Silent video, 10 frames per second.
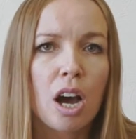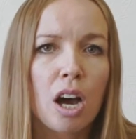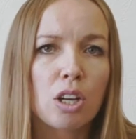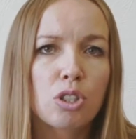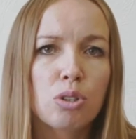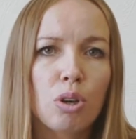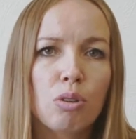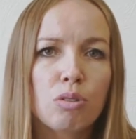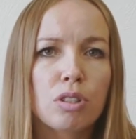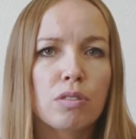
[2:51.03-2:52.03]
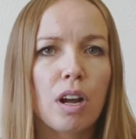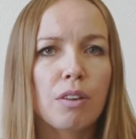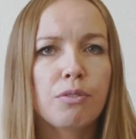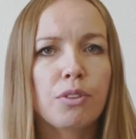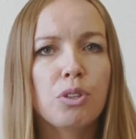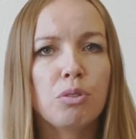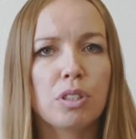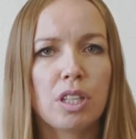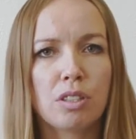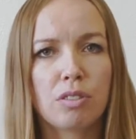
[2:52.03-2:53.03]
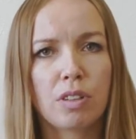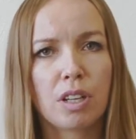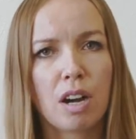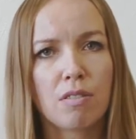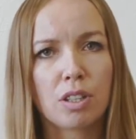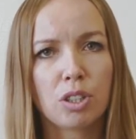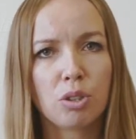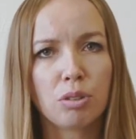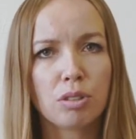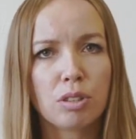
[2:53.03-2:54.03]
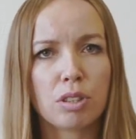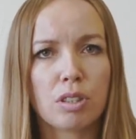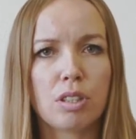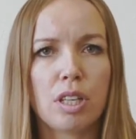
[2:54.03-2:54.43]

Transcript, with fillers: uh, so there are few data recovery tools